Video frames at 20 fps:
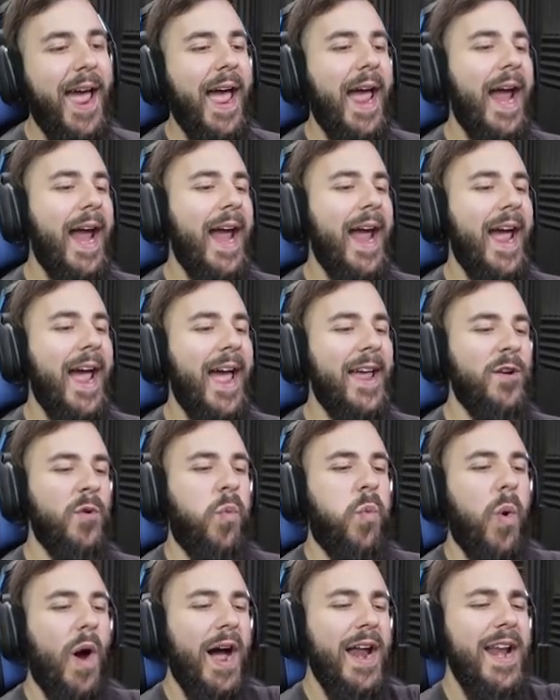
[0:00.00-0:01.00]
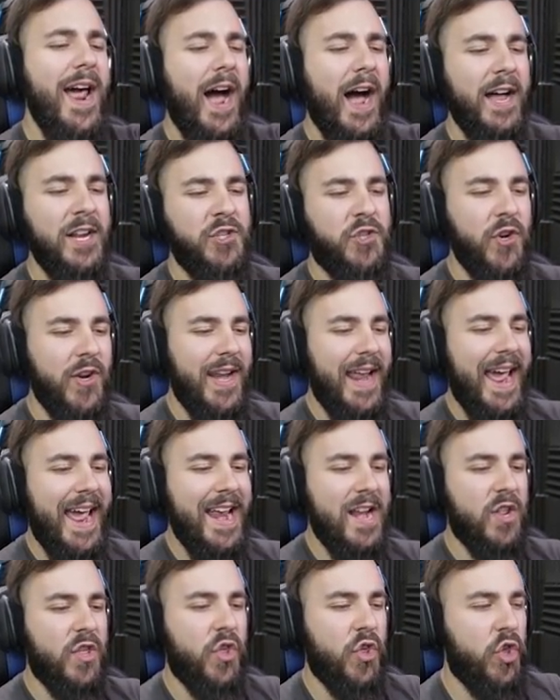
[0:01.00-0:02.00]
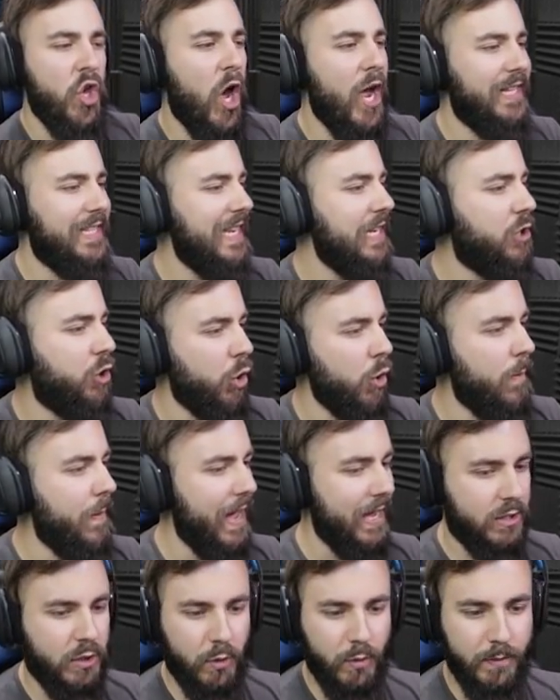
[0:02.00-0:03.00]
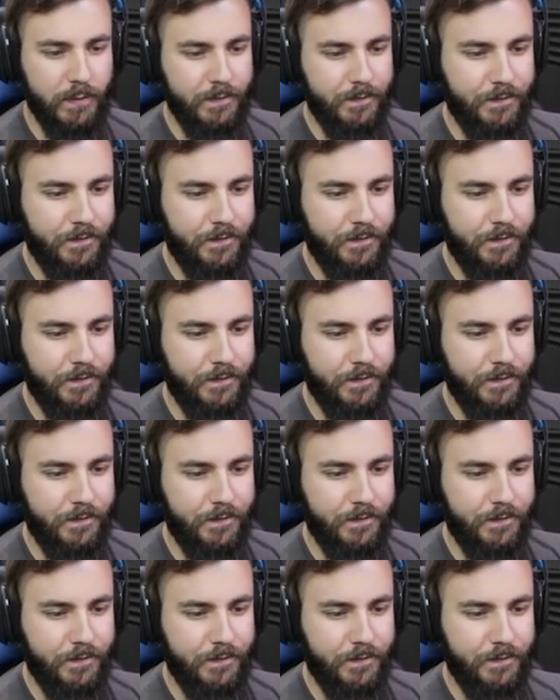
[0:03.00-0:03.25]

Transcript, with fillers: and 132 metal.